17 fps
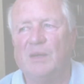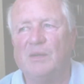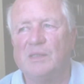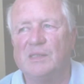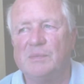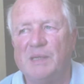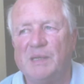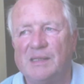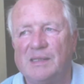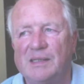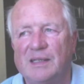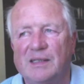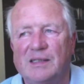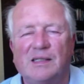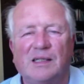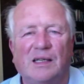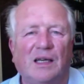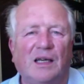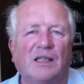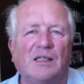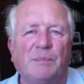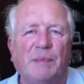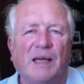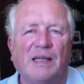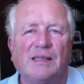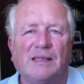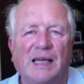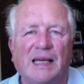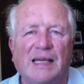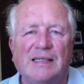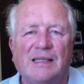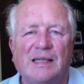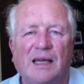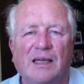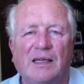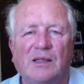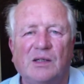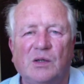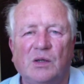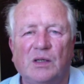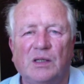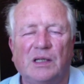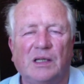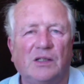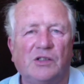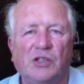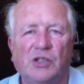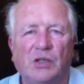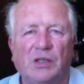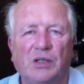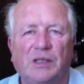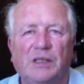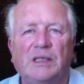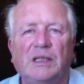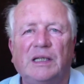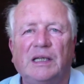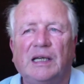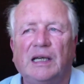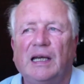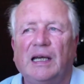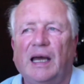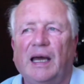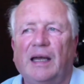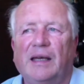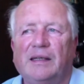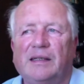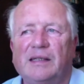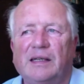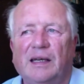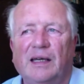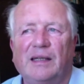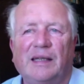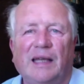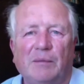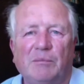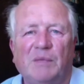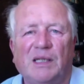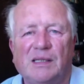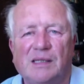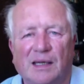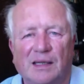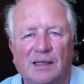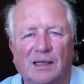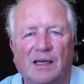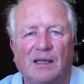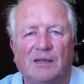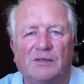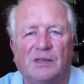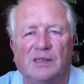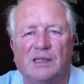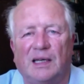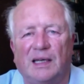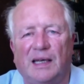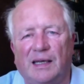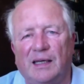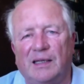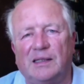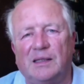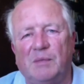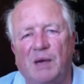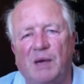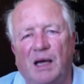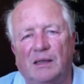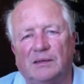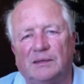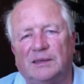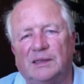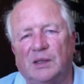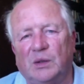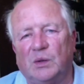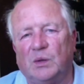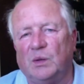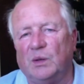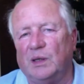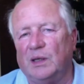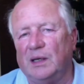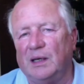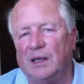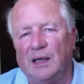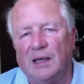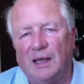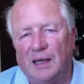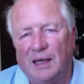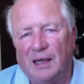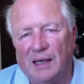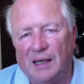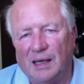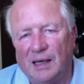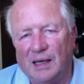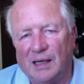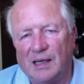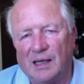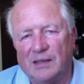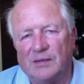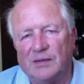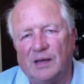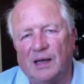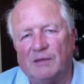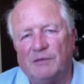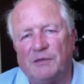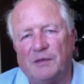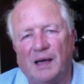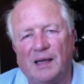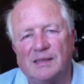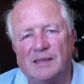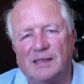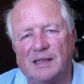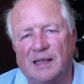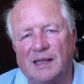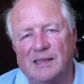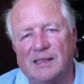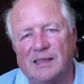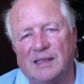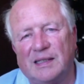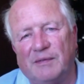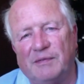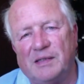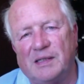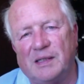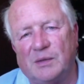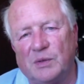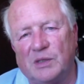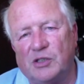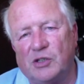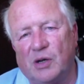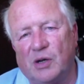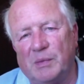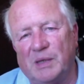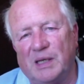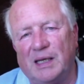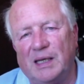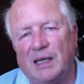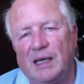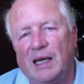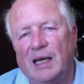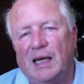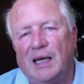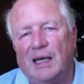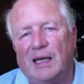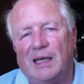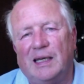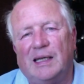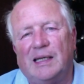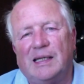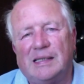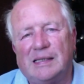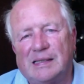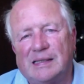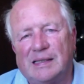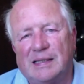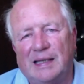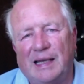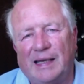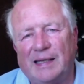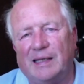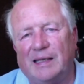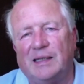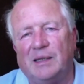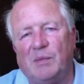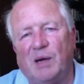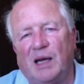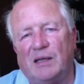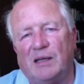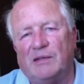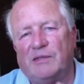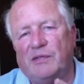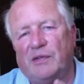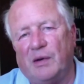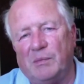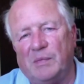its means. It spends less than it could and should. And that means other countries are lacking demand. So a country like France that has a deficit with Germany is lacking demand from